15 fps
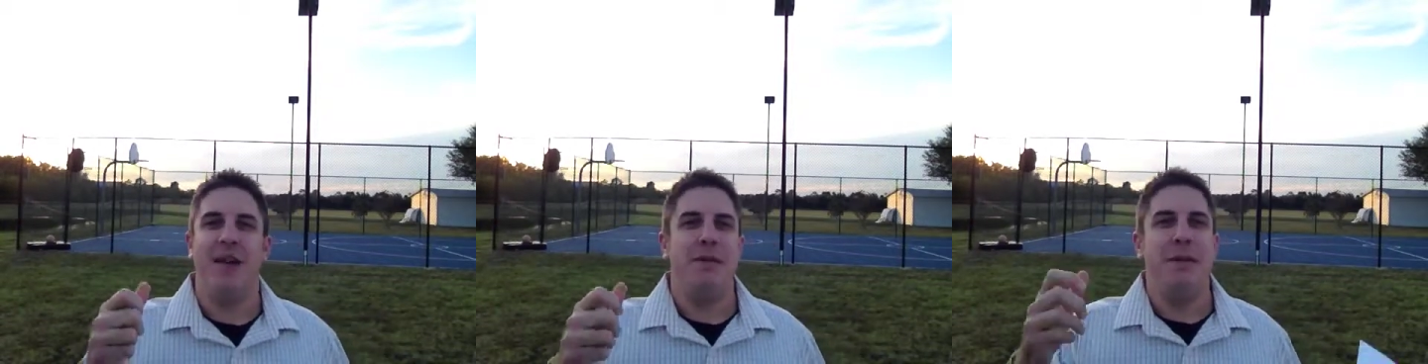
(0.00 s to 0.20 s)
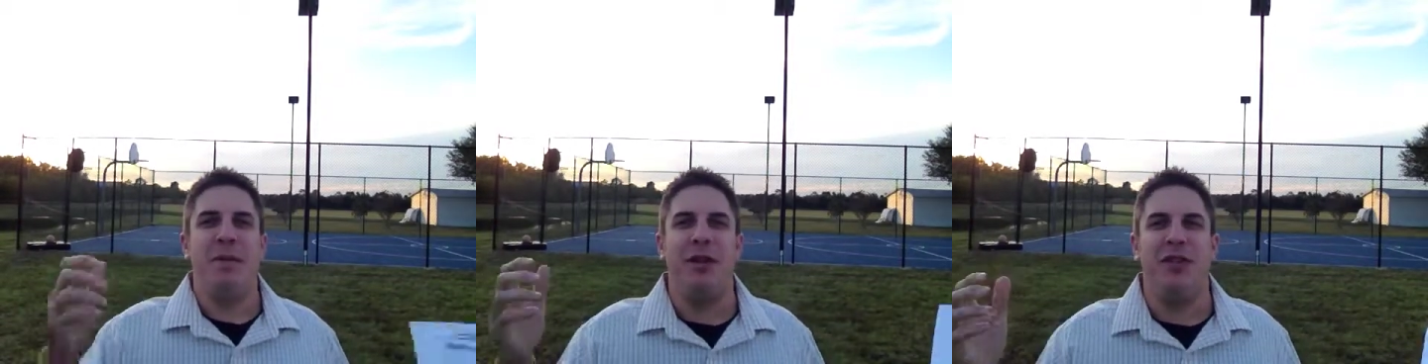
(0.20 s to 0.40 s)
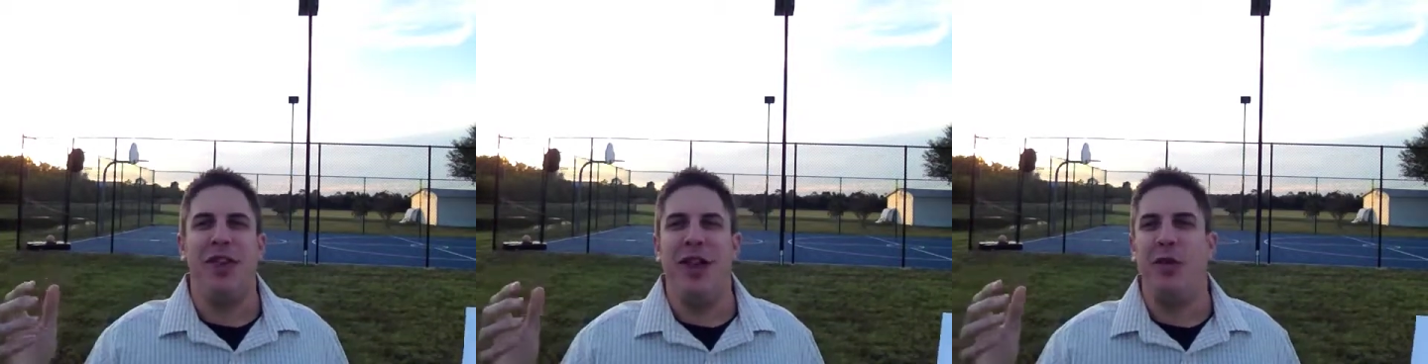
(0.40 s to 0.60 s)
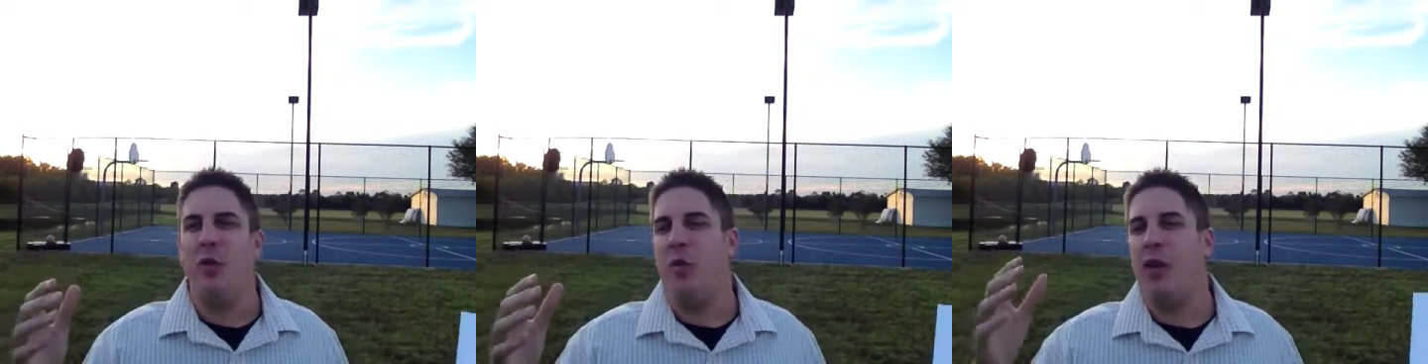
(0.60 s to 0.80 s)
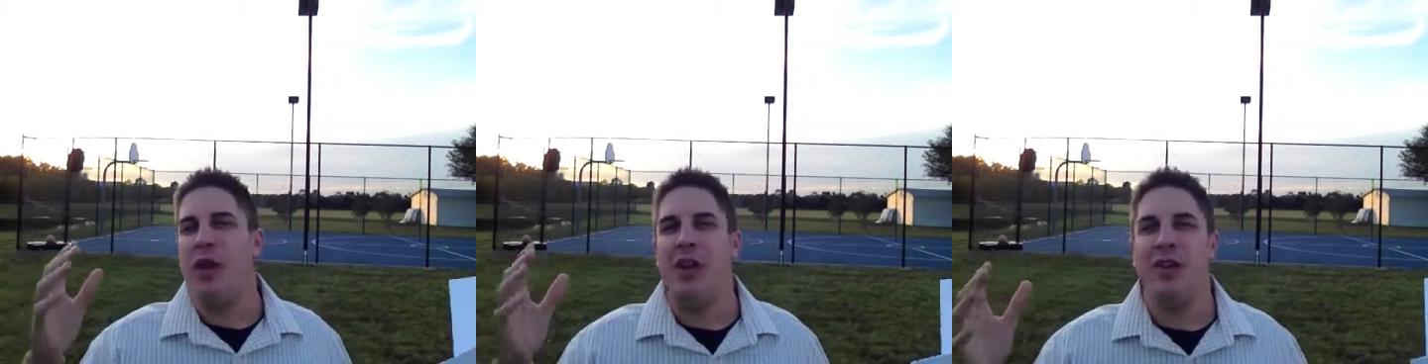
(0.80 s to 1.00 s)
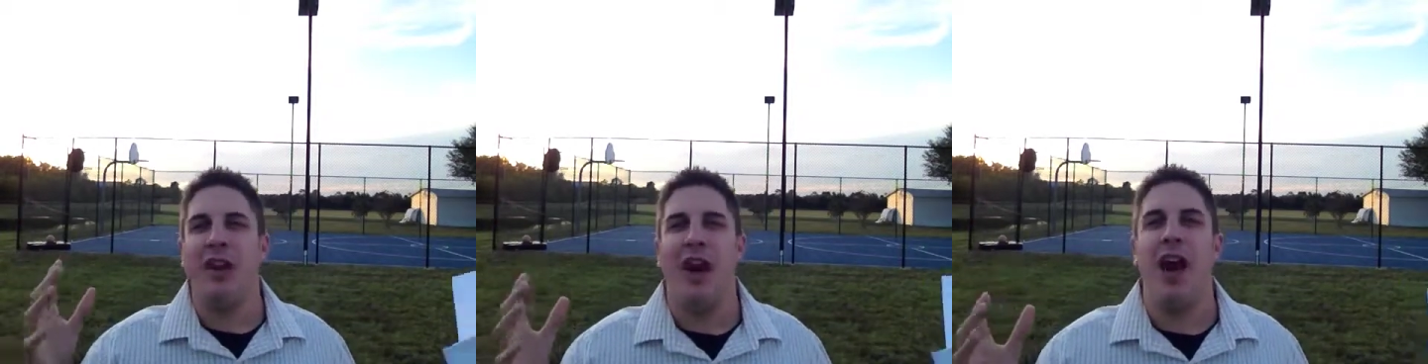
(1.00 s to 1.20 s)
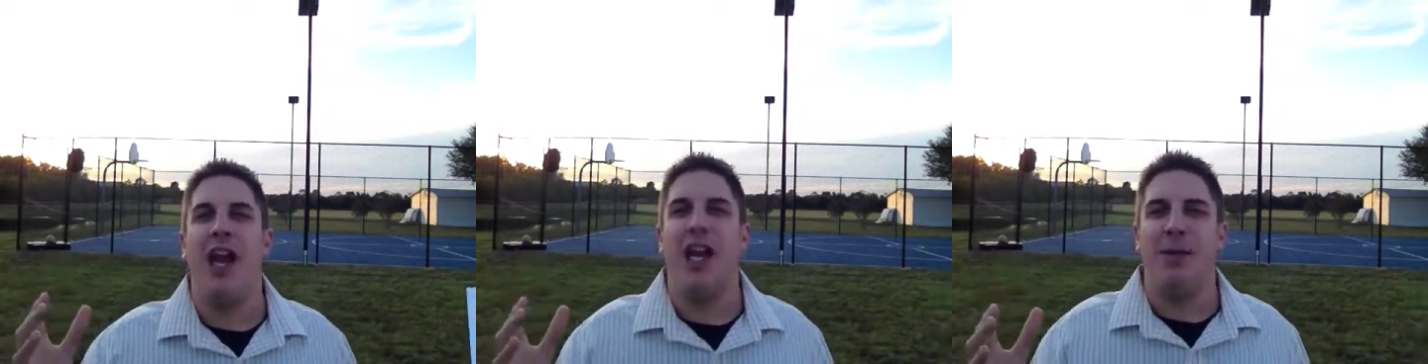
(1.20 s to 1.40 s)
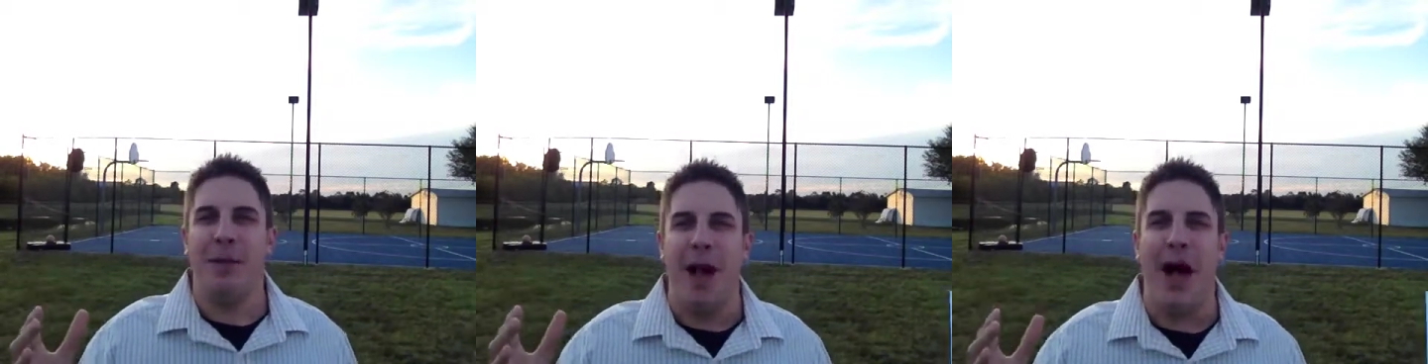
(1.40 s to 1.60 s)
Maybe you're thinking, well, what are you
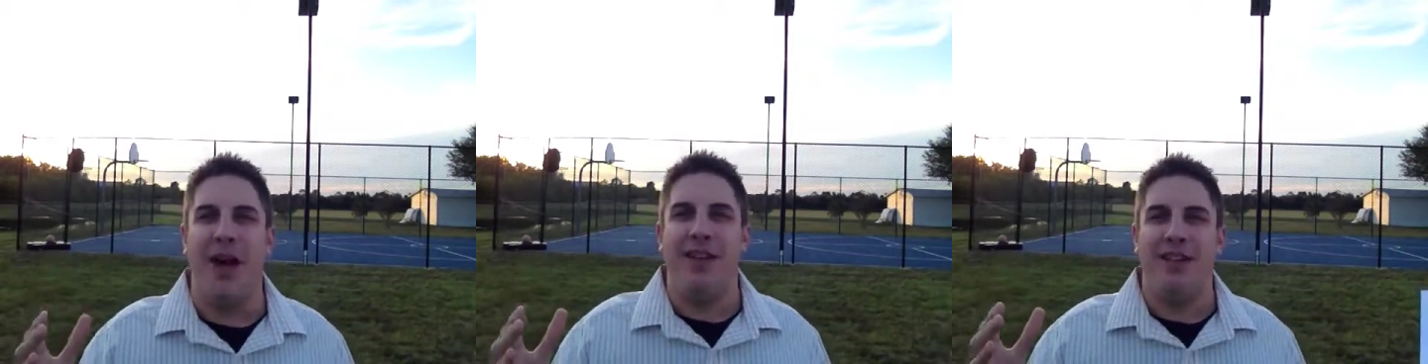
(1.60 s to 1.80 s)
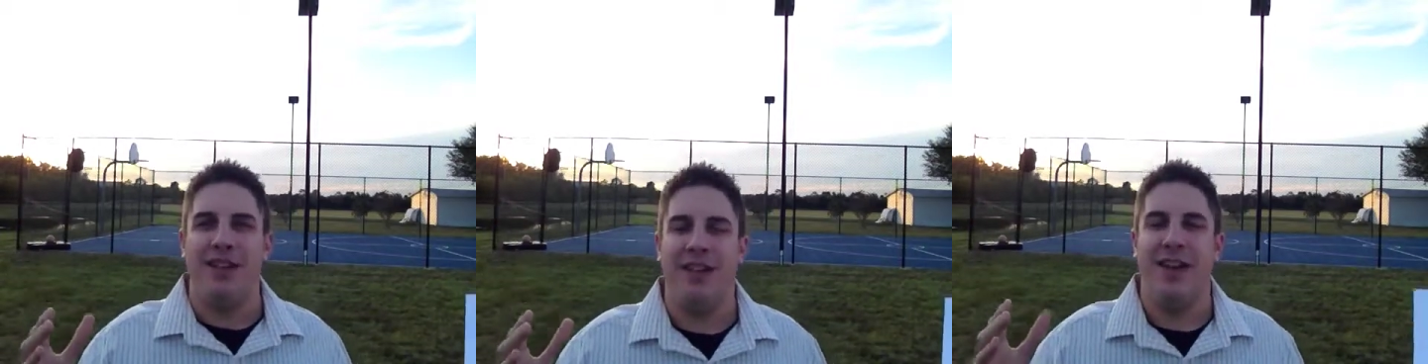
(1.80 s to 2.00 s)
talking about?